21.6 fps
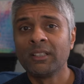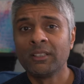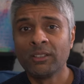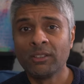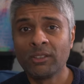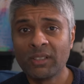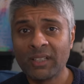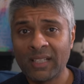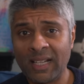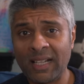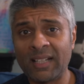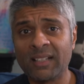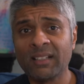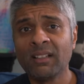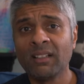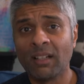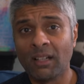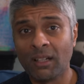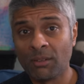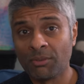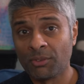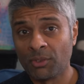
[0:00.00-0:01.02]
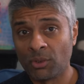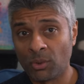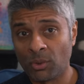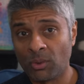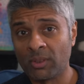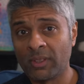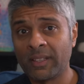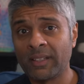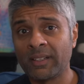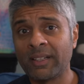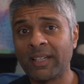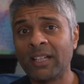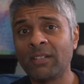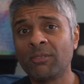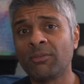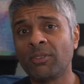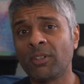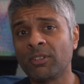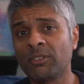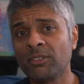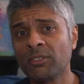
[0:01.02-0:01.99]
you can, after all, get
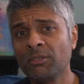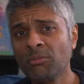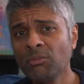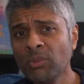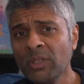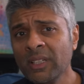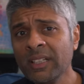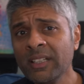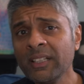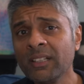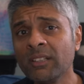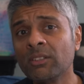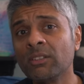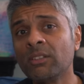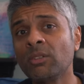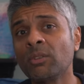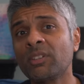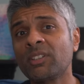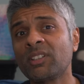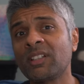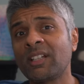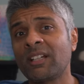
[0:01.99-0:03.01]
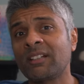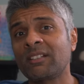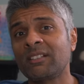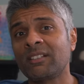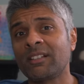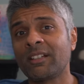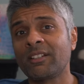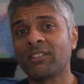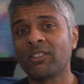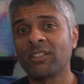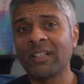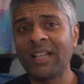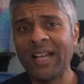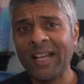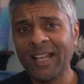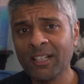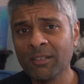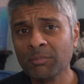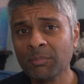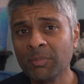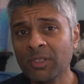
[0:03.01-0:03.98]
headphones with really good noise cancellation
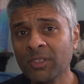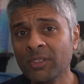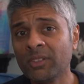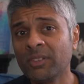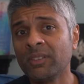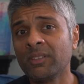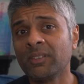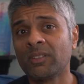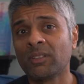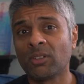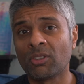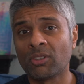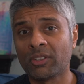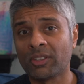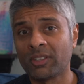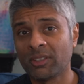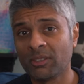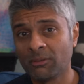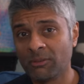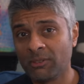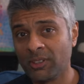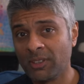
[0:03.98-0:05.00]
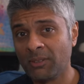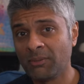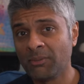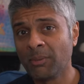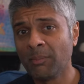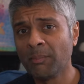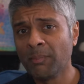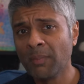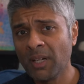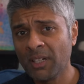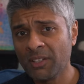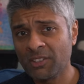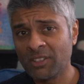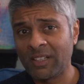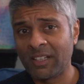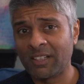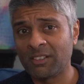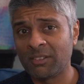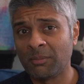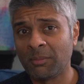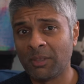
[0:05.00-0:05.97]
and Bluetooth connectivity for much
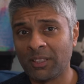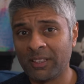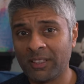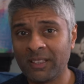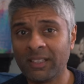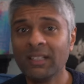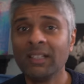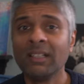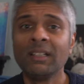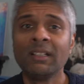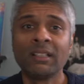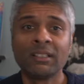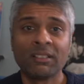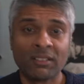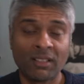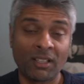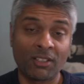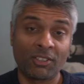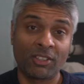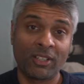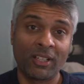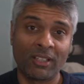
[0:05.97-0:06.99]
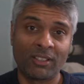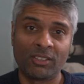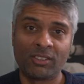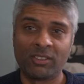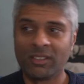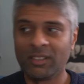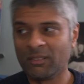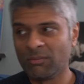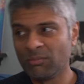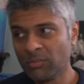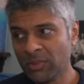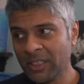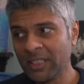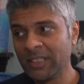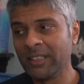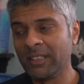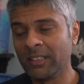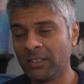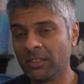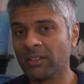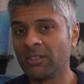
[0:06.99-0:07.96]
less money, such as the
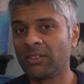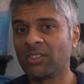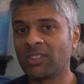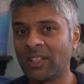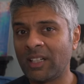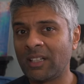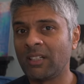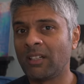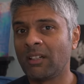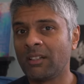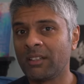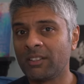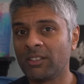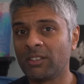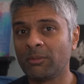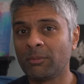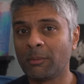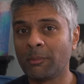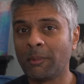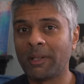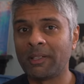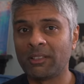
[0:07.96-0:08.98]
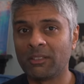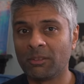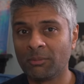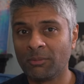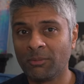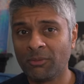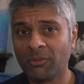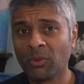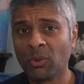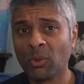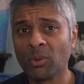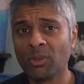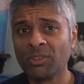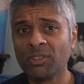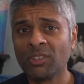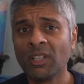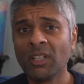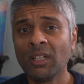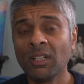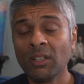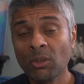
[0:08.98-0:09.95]
really good Sennheiser Momentum
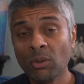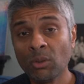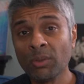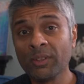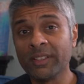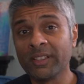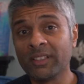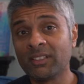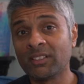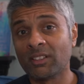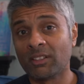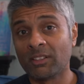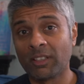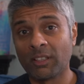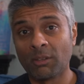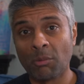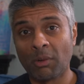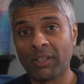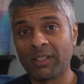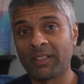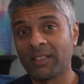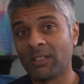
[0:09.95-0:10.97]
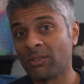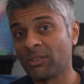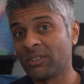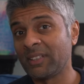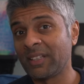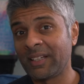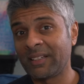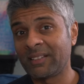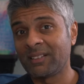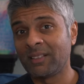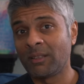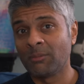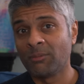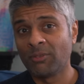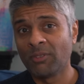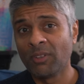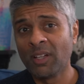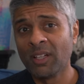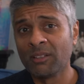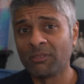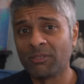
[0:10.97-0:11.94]
4s or the Sony
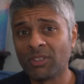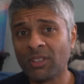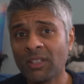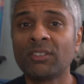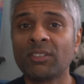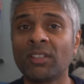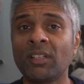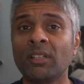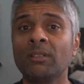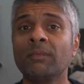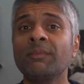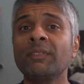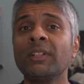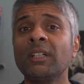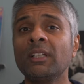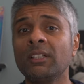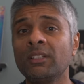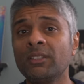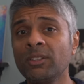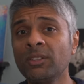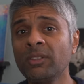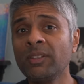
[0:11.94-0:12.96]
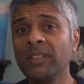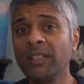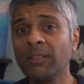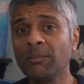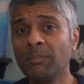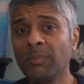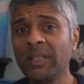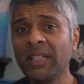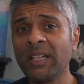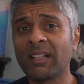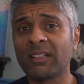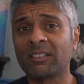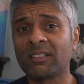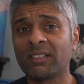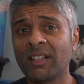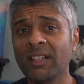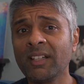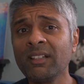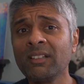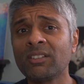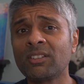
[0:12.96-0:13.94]
1000XM5s. So, do the
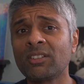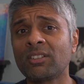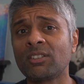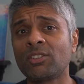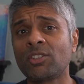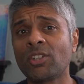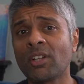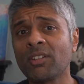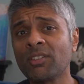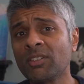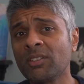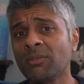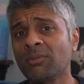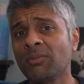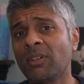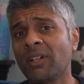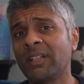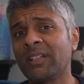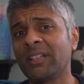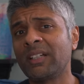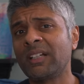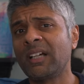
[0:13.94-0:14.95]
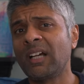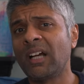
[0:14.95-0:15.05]
PX8s justify their